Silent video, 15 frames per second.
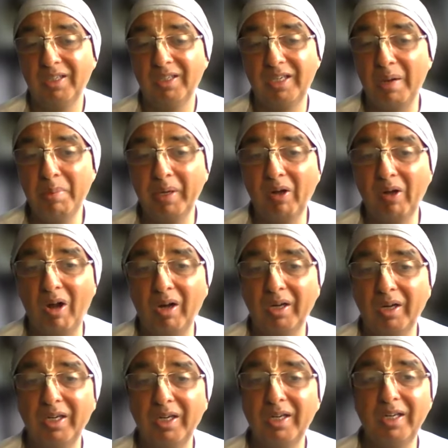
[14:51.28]

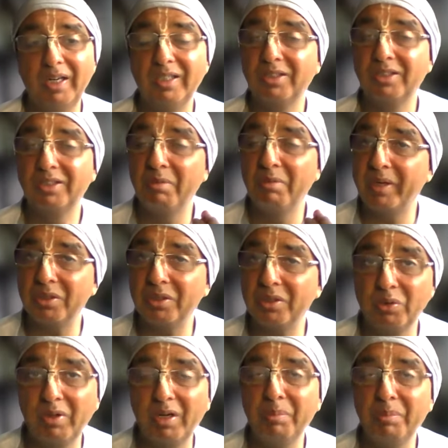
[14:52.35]
demigod, still be
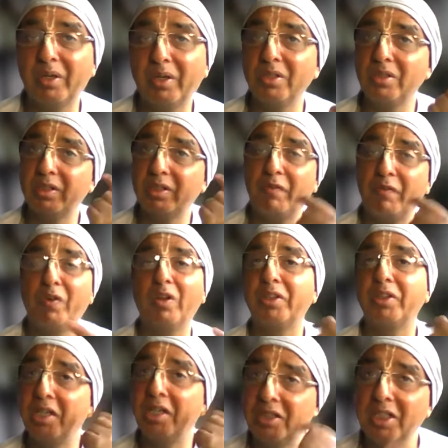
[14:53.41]
Asura, because if you're
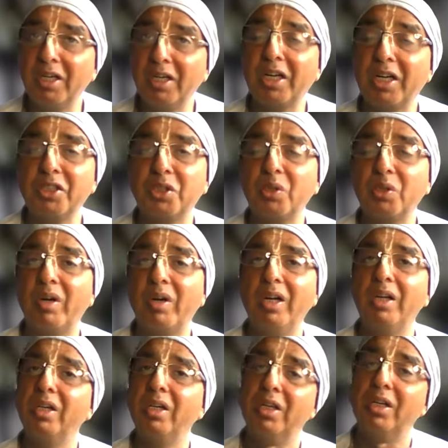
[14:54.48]
thinking like
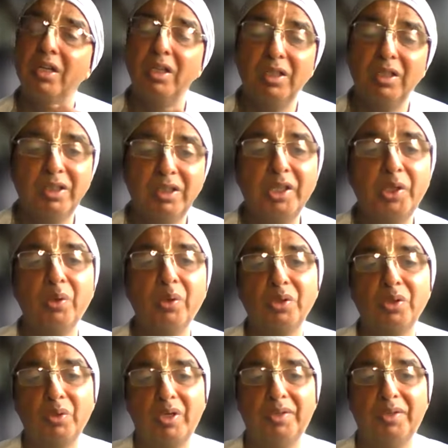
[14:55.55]
Asura, then you're
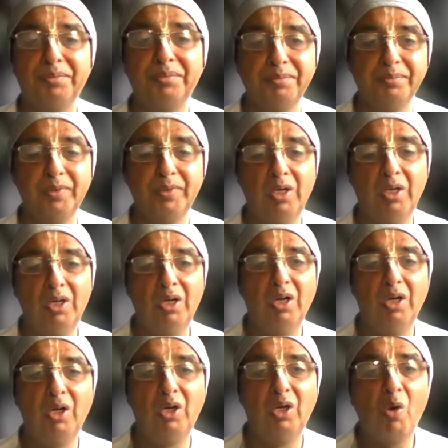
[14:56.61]
Asura.
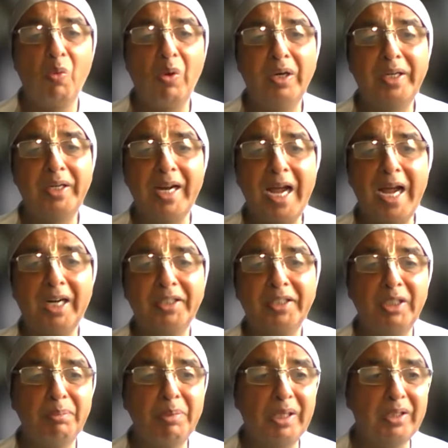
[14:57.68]
No one can act
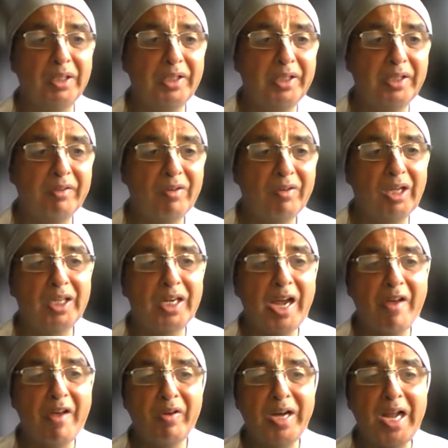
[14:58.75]
independently. Rather,
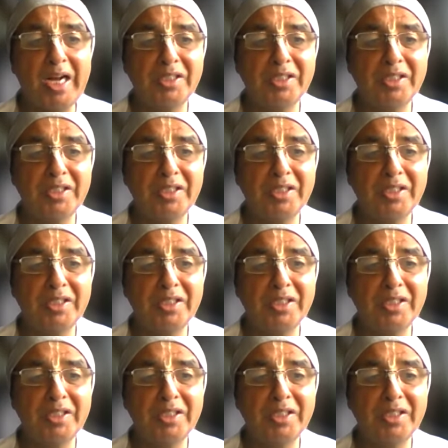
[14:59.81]
everyone